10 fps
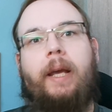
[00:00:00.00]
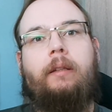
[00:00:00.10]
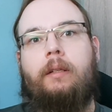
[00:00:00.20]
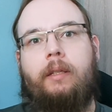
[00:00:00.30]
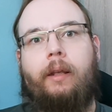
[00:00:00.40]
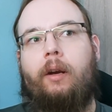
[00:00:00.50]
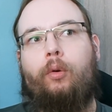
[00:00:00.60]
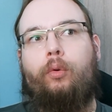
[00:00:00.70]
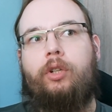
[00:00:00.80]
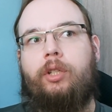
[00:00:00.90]
expected
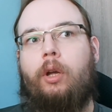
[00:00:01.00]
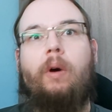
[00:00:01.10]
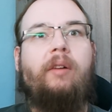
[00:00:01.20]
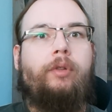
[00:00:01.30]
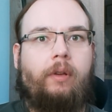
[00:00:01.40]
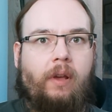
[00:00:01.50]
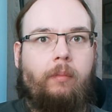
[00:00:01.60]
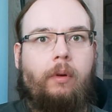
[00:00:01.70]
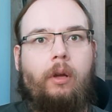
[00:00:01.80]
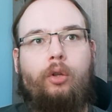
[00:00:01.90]
Sanraku to just go after
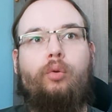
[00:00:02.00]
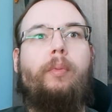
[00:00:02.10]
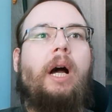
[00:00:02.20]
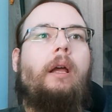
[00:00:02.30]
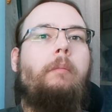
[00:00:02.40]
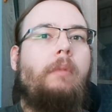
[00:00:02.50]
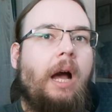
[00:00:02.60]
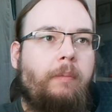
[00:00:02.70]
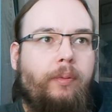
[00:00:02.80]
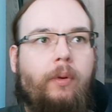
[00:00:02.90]
them, to buy a
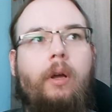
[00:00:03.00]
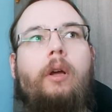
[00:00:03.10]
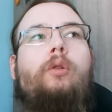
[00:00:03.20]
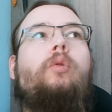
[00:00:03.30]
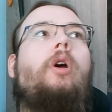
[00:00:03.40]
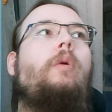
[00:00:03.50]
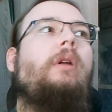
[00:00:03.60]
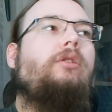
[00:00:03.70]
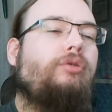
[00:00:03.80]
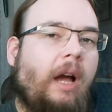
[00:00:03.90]
map, to
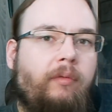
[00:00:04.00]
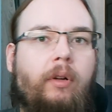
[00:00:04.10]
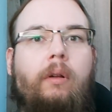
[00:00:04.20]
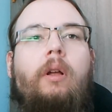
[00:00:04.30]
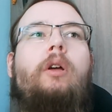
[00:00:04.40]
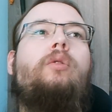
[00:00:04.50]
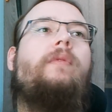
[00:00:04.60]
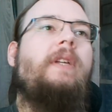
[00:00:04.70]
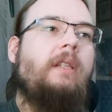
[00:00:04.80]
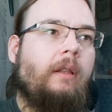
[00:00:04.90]
go and travel,
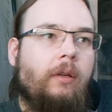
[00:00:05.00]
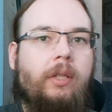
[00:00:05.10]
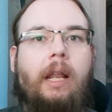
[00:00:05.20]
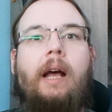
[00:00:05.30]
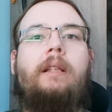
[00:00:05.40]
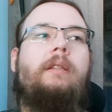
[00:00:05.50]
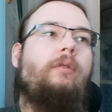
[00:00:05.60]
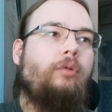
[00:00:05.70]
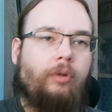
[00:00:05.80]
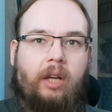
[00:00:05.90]
to visit those lands,
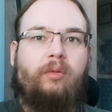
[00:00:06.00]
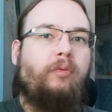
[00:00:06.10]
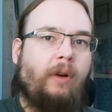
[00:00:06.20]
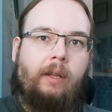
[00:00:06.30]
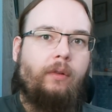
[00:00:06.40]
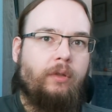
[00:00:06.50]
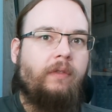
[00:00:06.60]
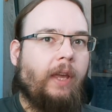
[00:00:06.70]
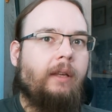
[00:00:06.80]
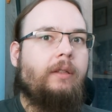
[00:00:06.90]
and to try to find
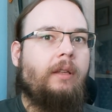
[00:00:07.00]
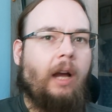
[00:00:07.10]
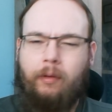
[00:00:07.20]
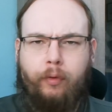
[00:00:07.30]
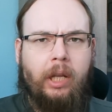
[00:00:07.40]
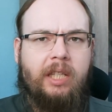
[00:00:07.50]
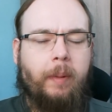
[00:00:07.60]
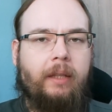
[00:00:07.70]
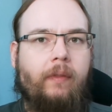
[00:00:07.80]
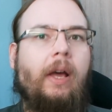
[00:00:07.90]
those things. I fully
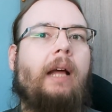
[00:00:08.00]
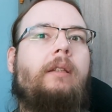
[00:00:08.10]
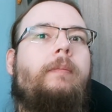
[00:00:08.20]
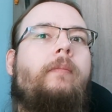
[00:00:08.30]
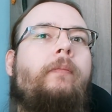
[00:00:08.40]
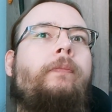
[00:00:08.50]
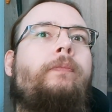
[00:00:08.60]
expected that.